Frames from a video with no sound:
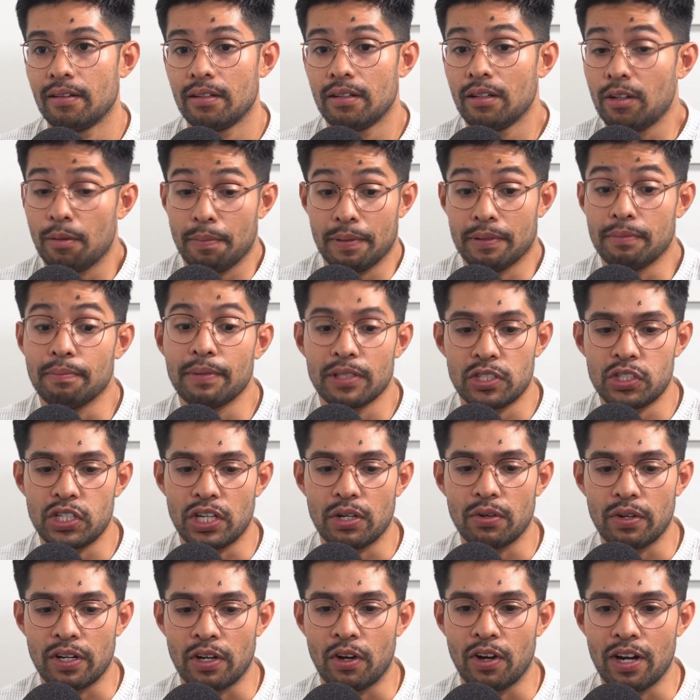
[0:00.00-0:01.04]
No, but
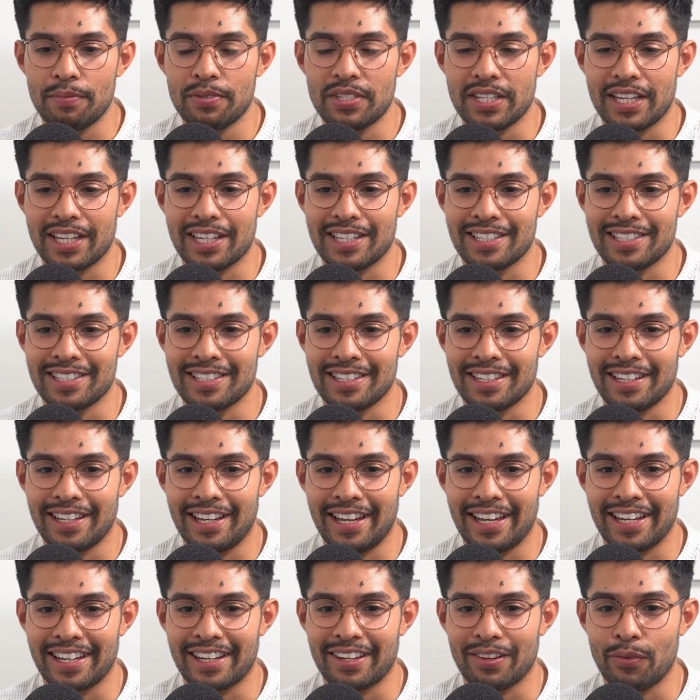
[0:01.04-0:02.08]
generally, all I'm saying is,
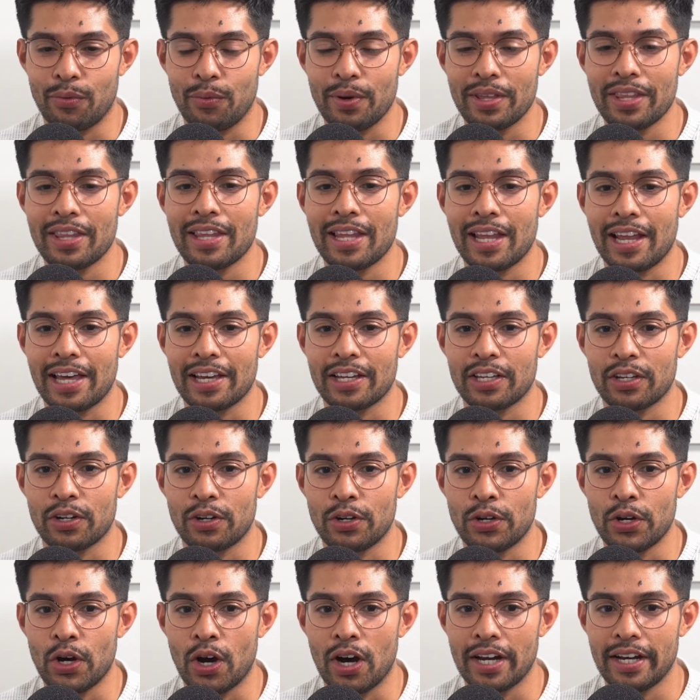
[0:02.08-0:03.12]
like, whether they like it or
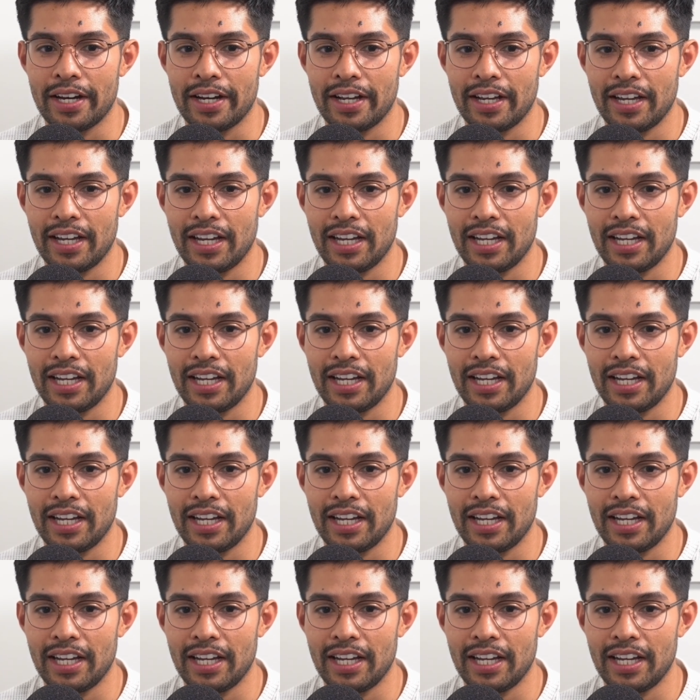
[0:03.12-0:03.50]
not,